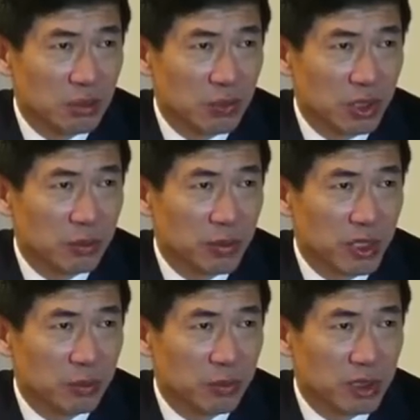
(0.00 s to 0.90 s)

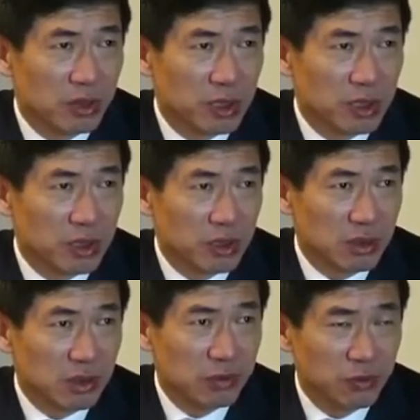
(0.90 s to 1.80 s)
probably impediment,
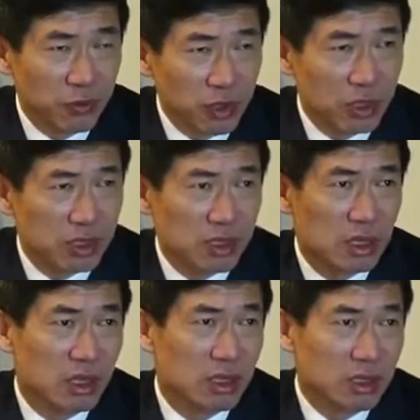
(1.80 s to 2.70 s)
to focus
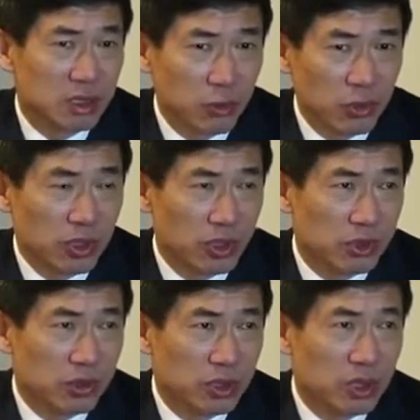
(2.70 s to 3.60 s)
on the real
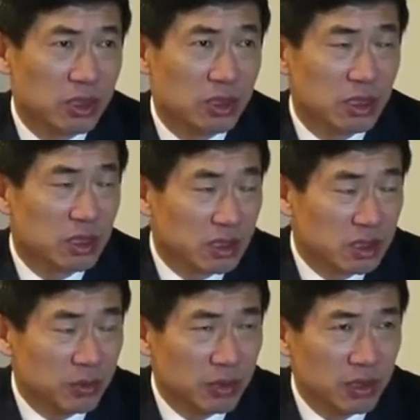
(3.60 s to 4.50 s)
issue, that is
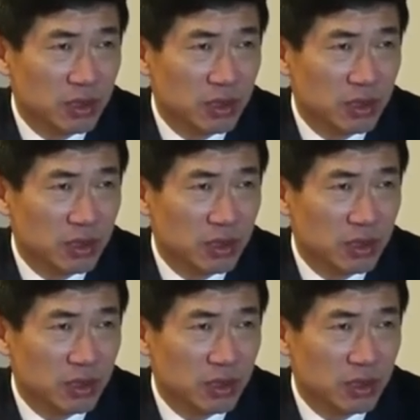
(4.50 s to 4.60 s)
citizenship.